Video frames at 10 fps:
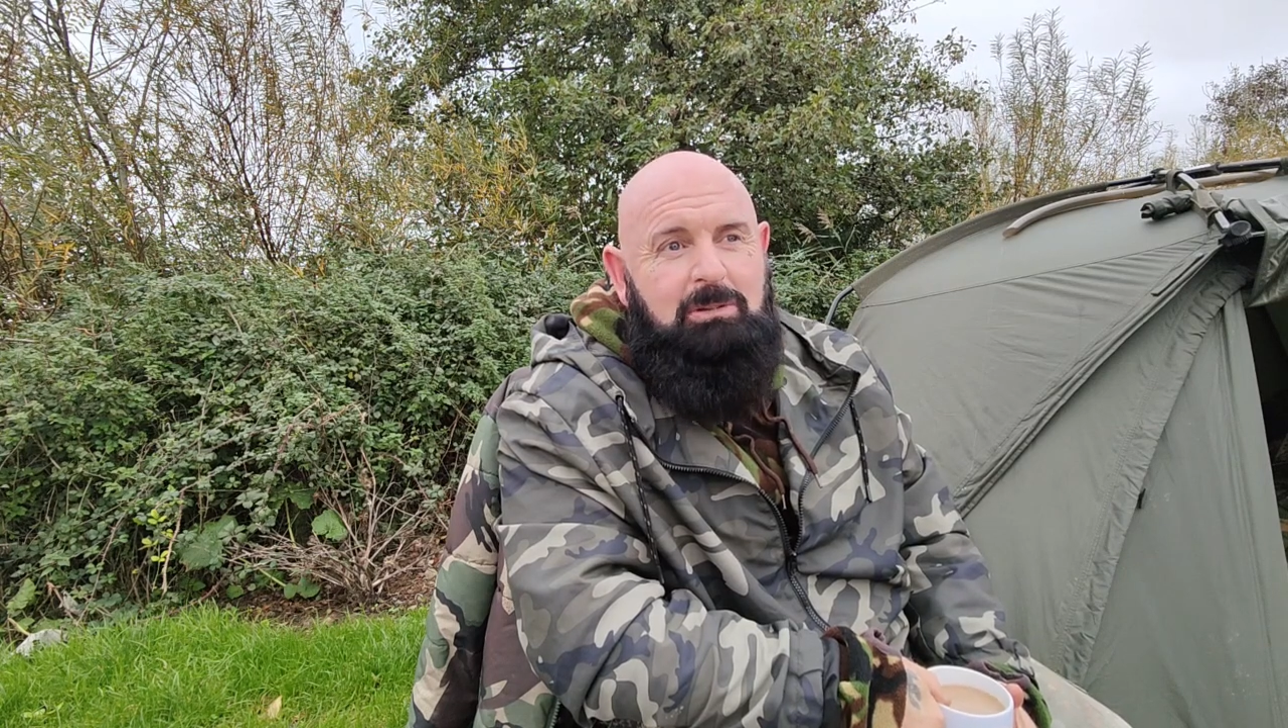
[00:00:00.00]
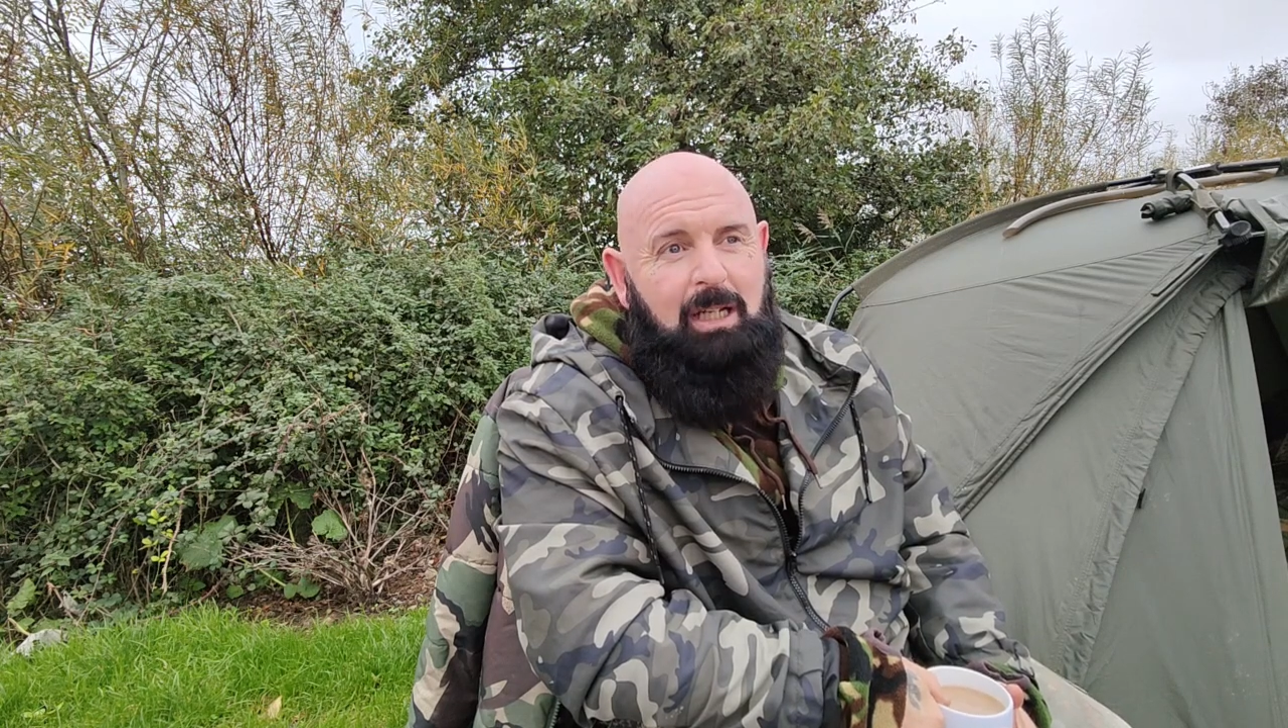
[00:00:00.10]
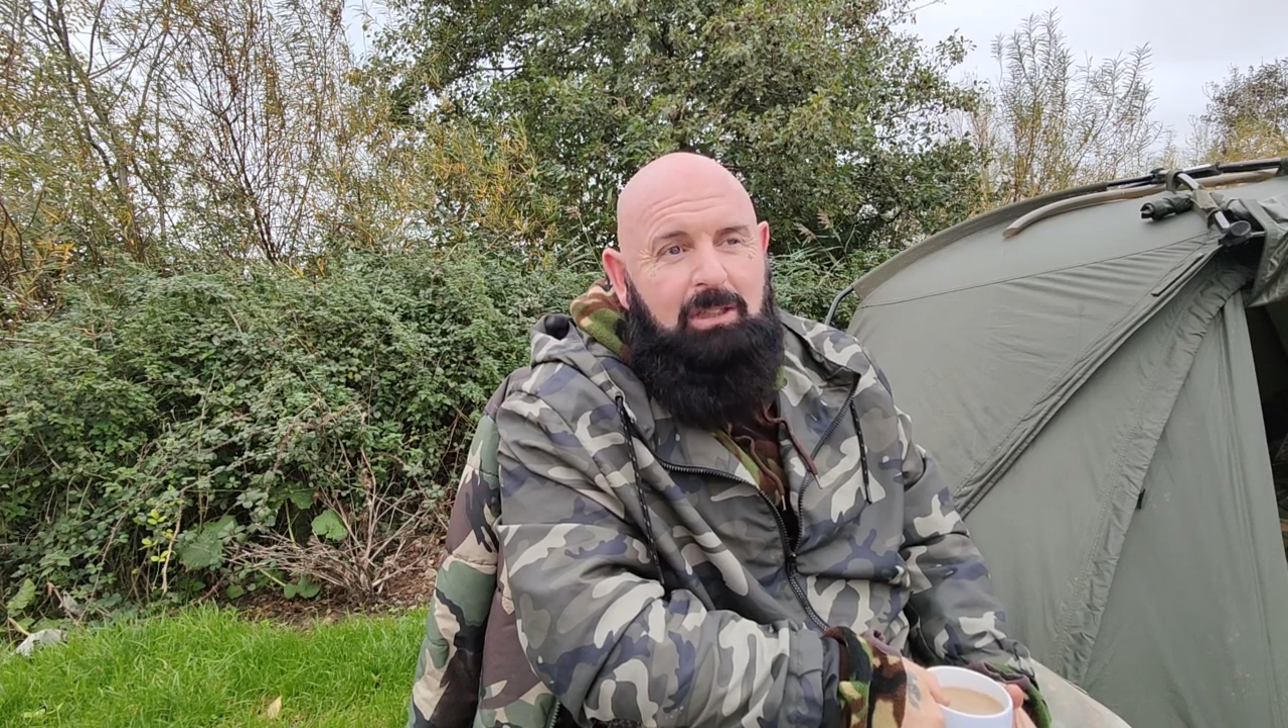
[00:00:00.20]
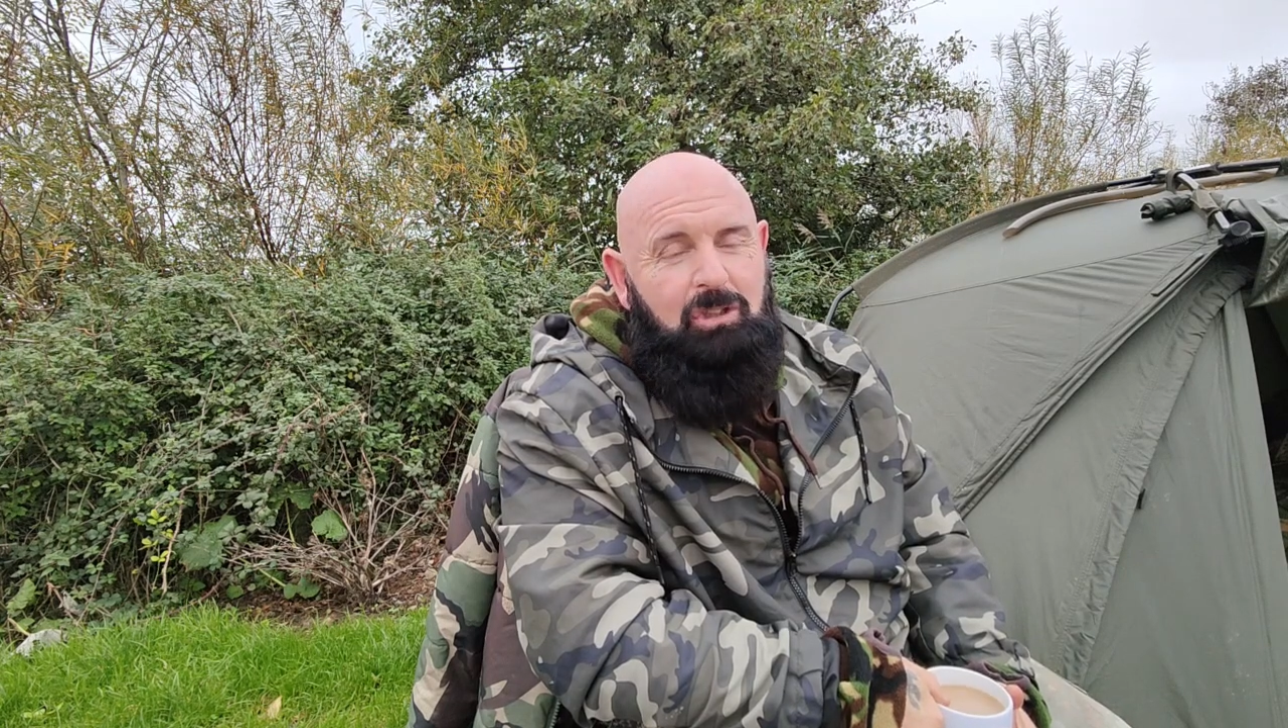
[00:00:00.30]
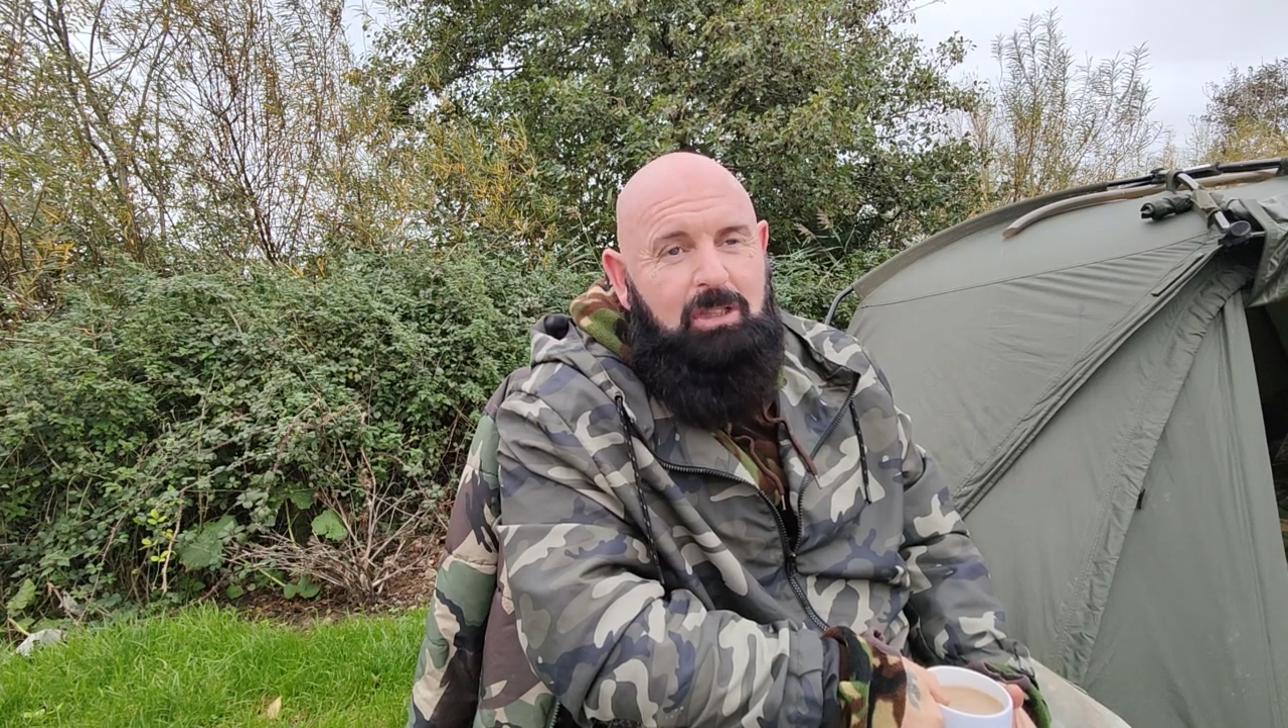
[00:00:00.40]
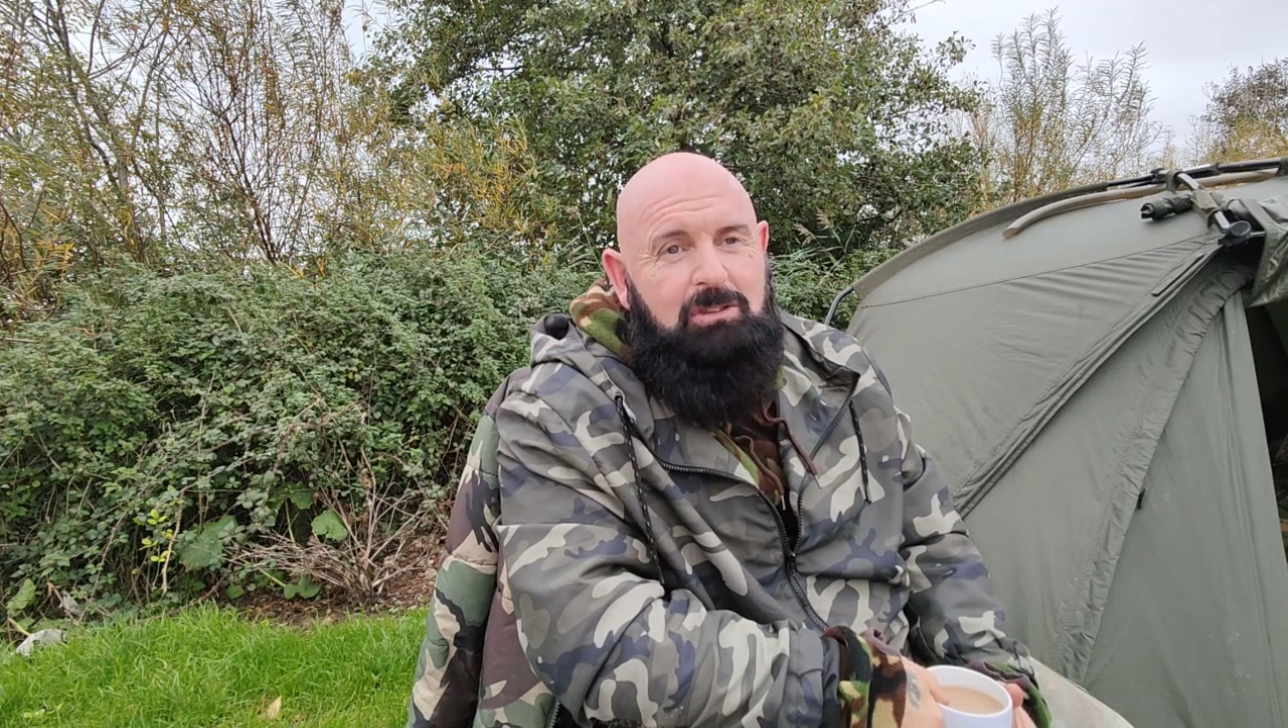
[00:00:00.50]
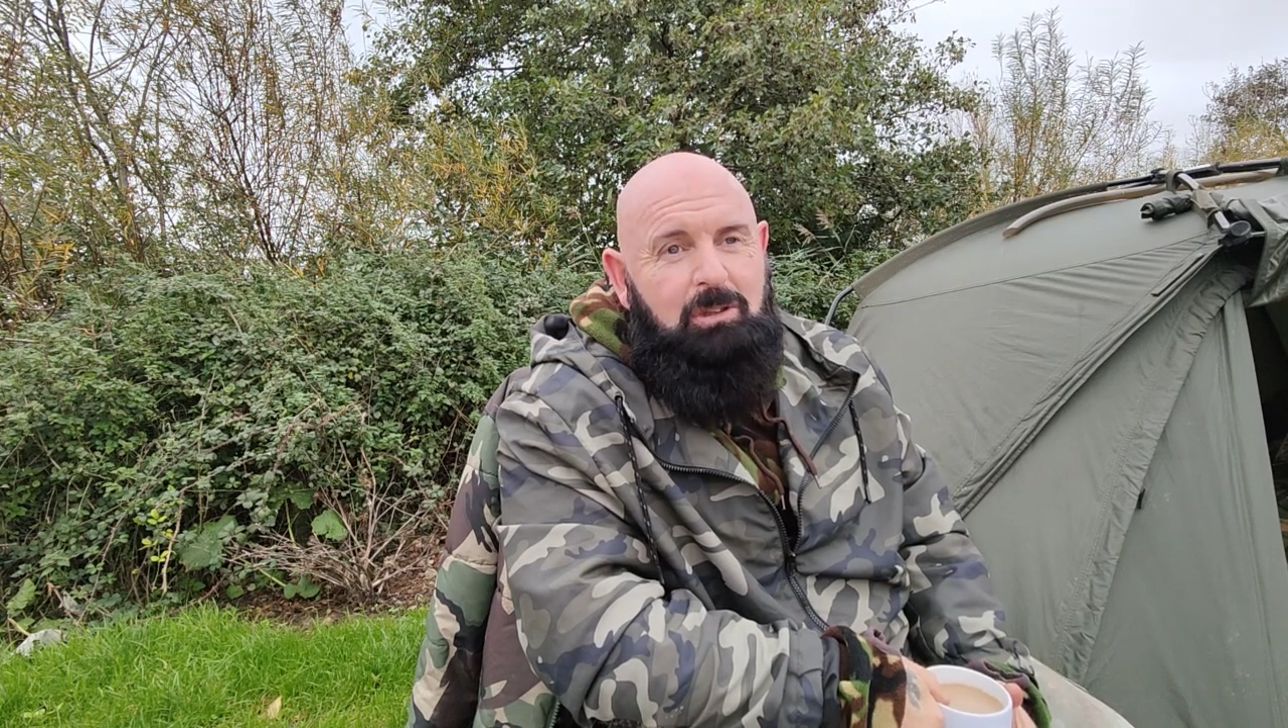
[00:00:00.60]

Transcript: sessions,